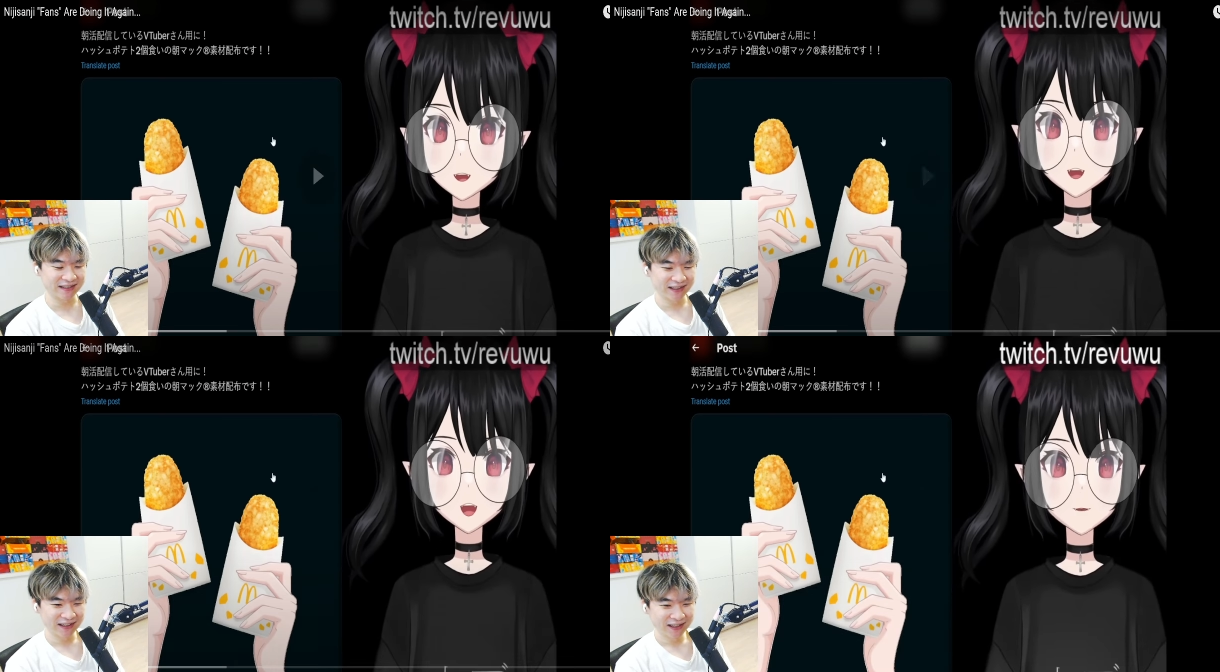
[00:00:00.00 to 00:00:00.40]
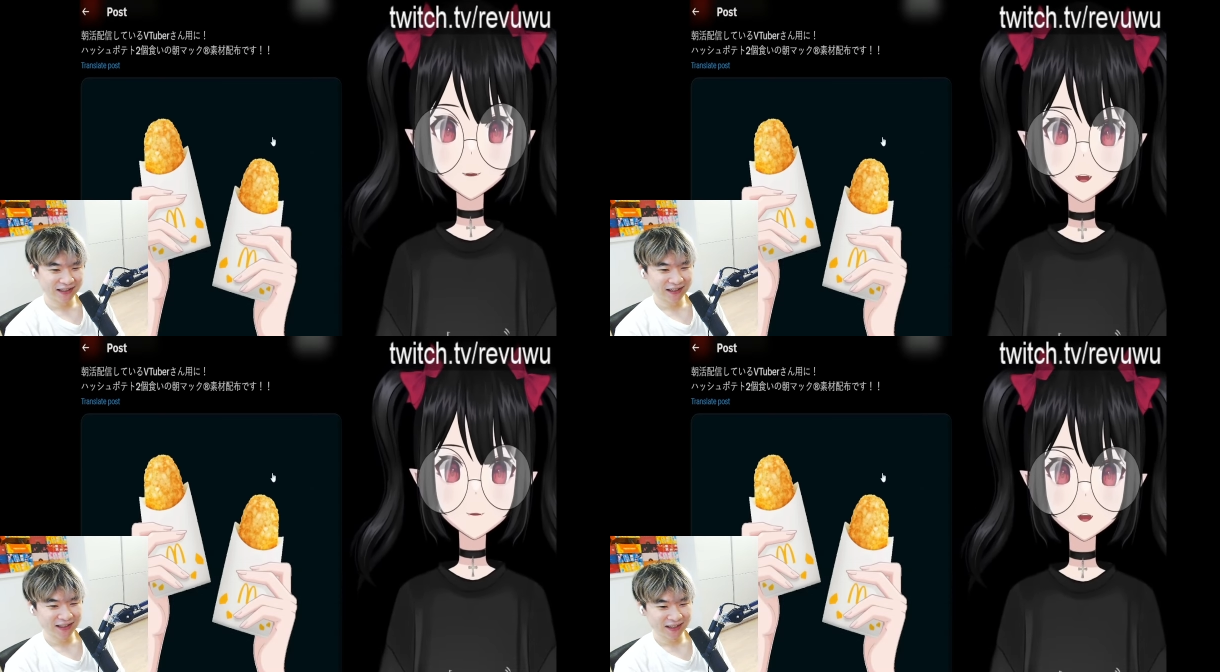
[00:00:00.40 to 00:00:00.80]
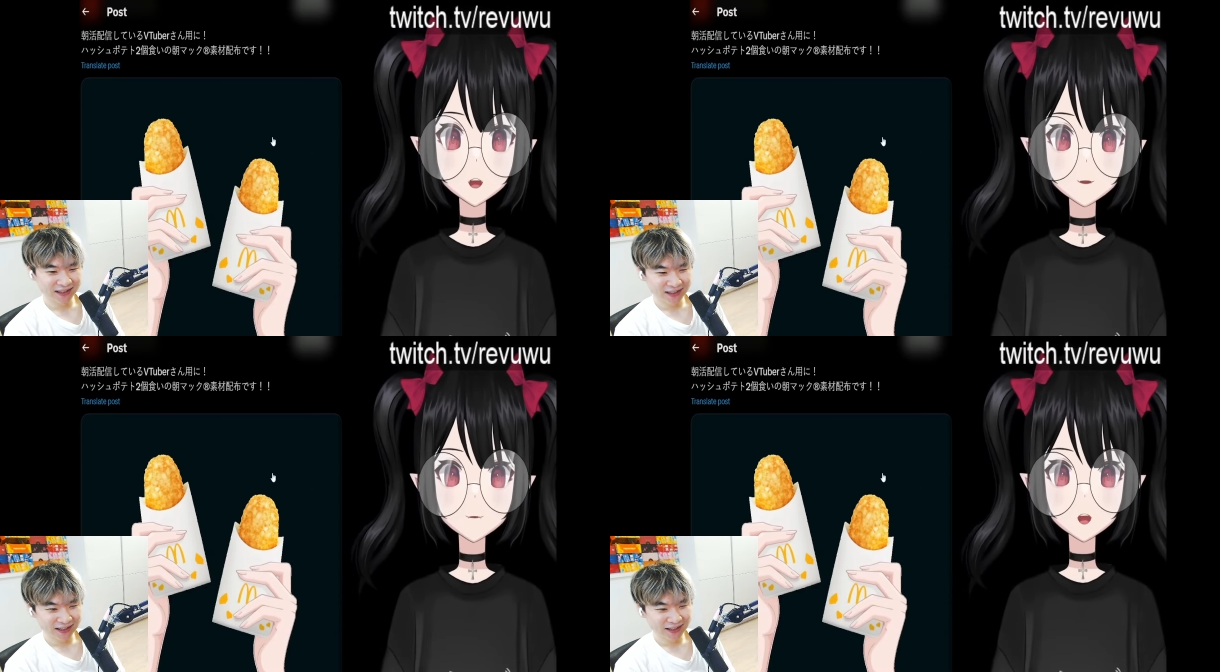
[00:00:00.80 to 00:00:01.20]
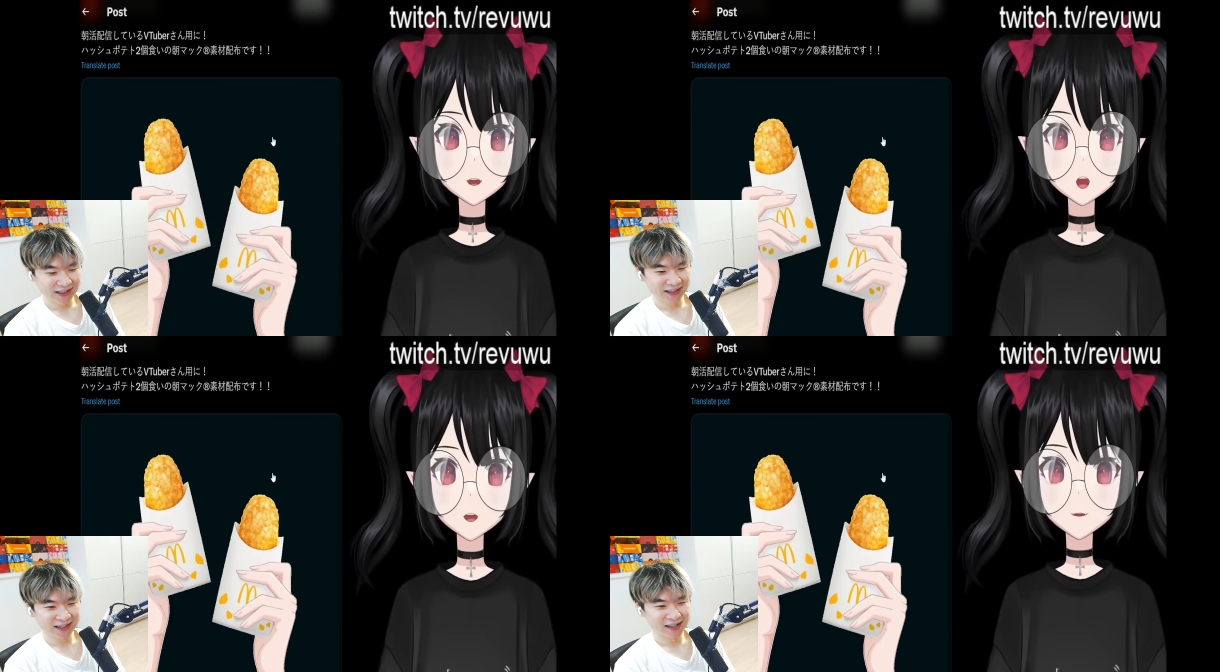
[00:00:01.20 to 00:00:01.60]
Speaker 1: Obviously, a very fun,
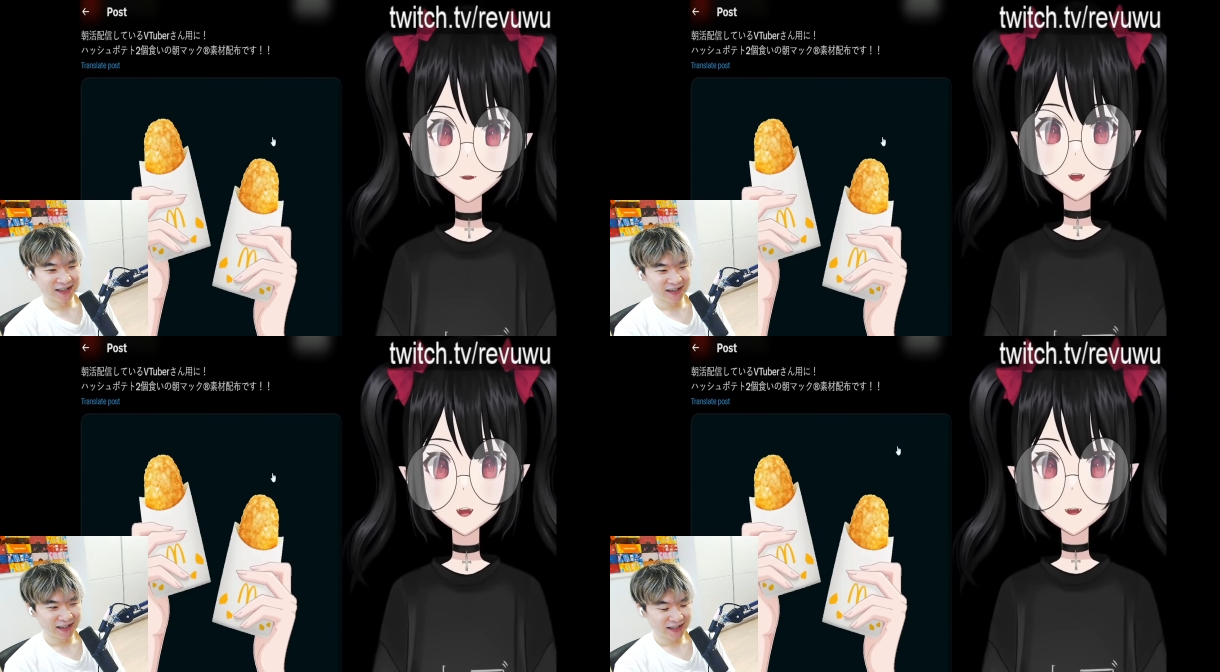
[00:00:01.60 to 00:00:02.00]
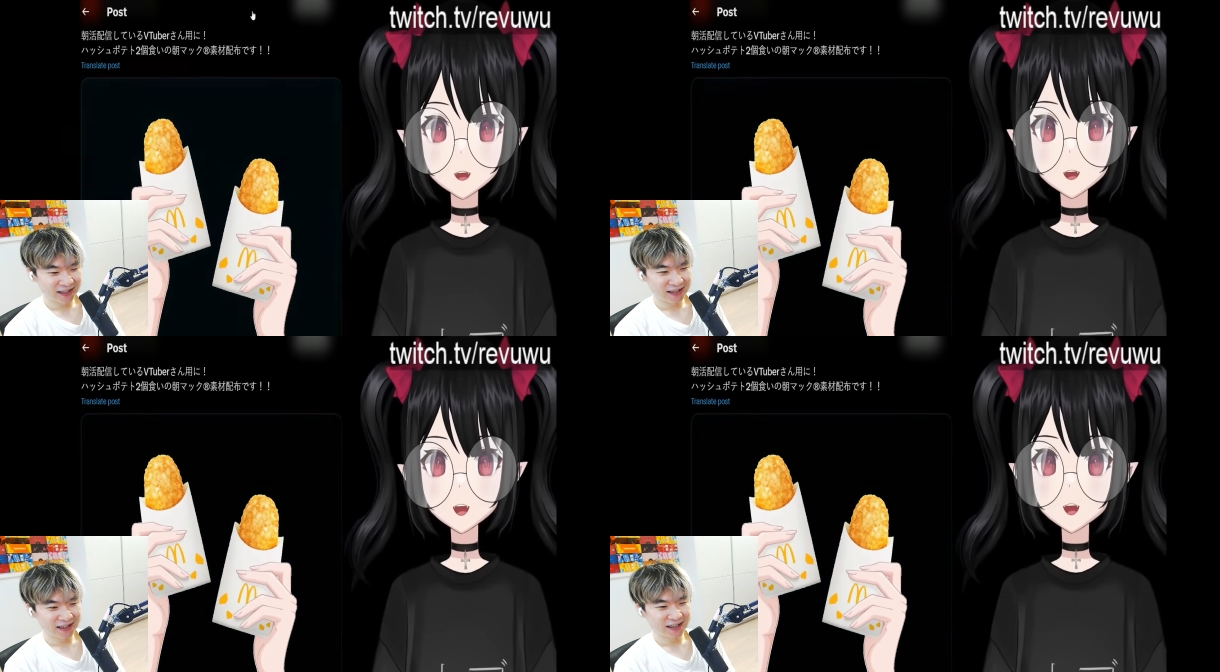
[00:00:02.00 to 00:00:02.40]
wholesome thing. And